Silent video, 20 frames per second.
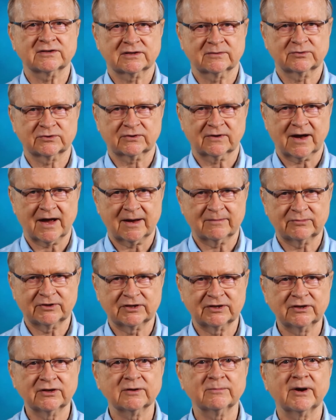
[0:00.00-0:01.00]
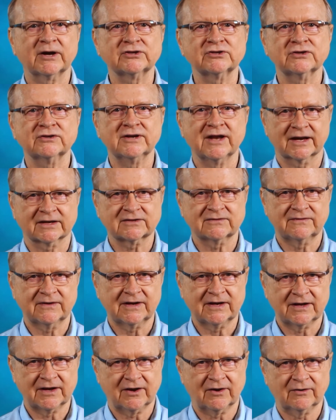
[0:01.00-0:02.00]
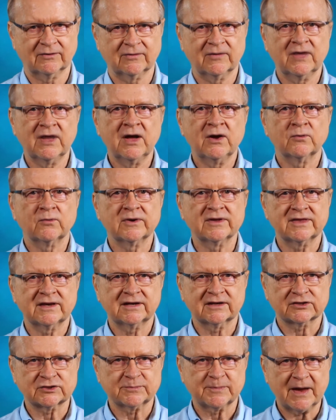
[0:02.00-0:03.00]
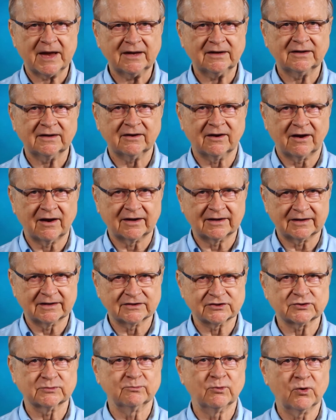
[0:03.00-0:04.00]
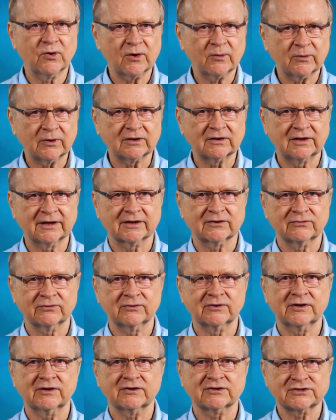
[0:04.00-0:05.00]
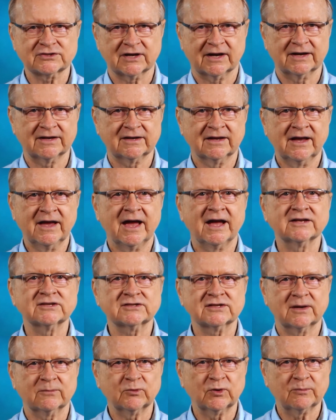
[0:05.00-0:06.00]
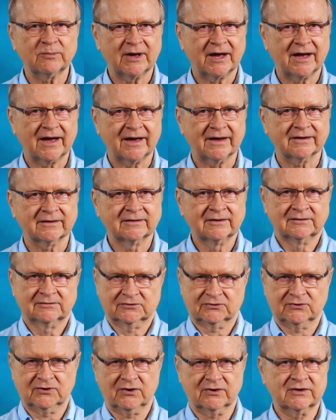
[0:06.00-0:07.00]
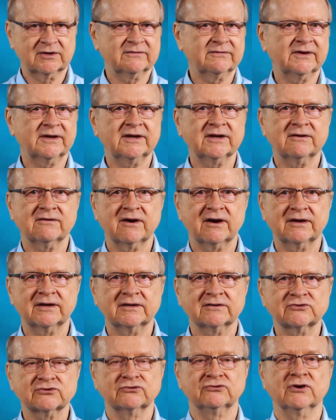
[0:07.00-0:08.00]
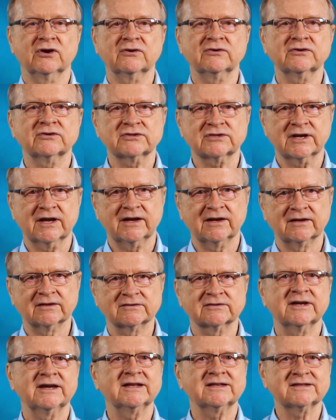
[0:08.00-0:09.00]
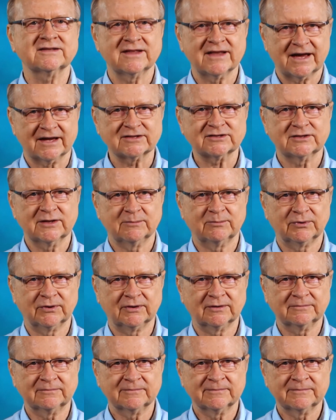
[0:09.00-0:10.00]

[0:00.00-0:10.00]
subscribe to hear about your next video. With an expanding audience, more will click through to your site and some will buy. Grow your video audience, grow your sales. It's that simple.